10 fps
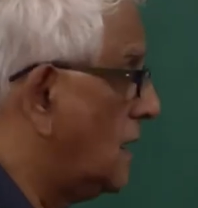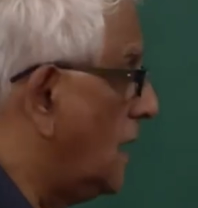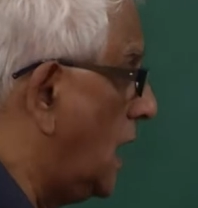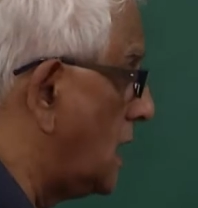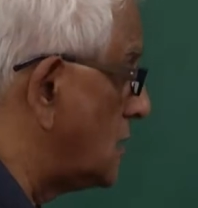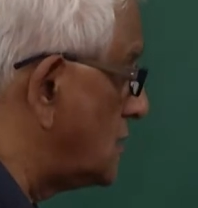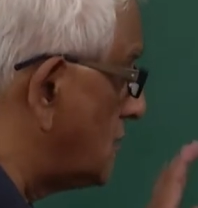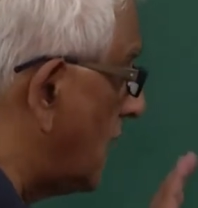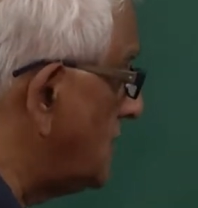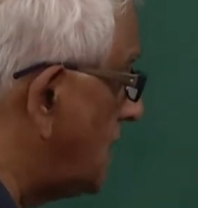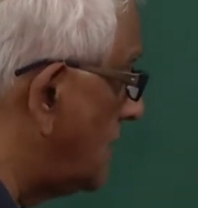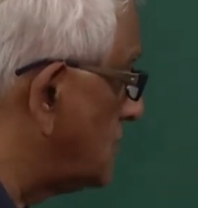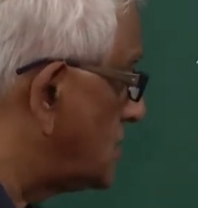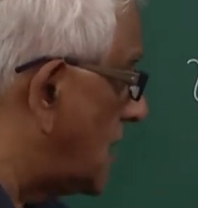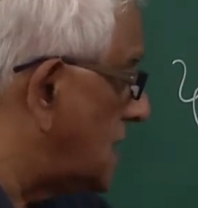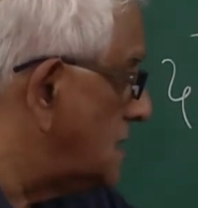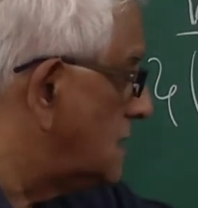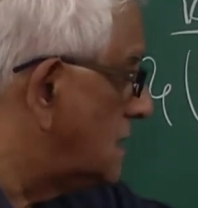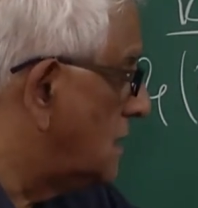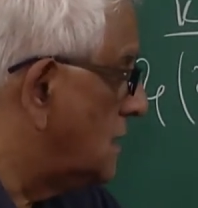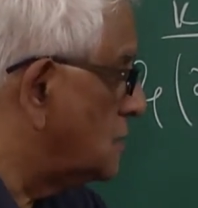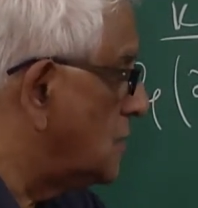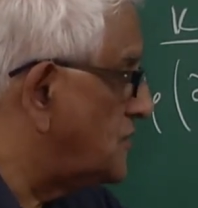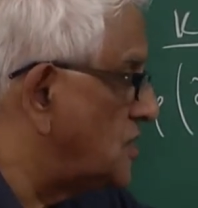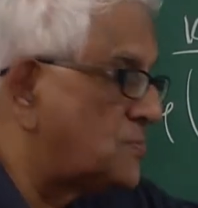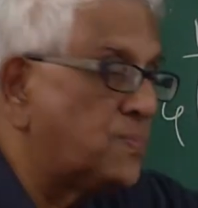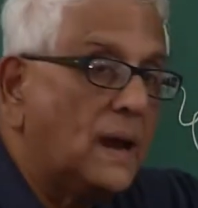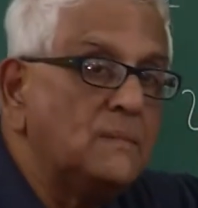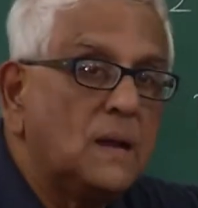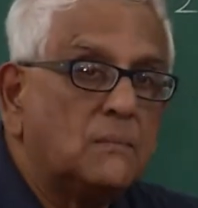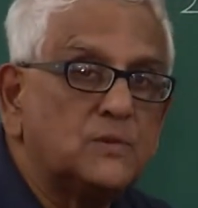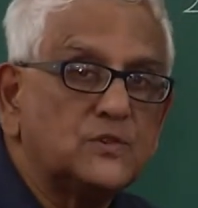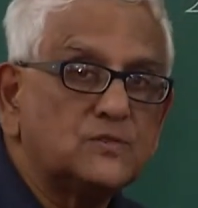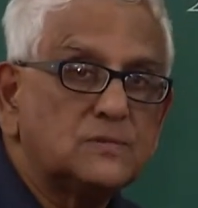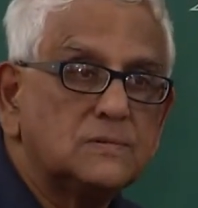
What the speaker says: and on the right hand side, you have just prime numbers.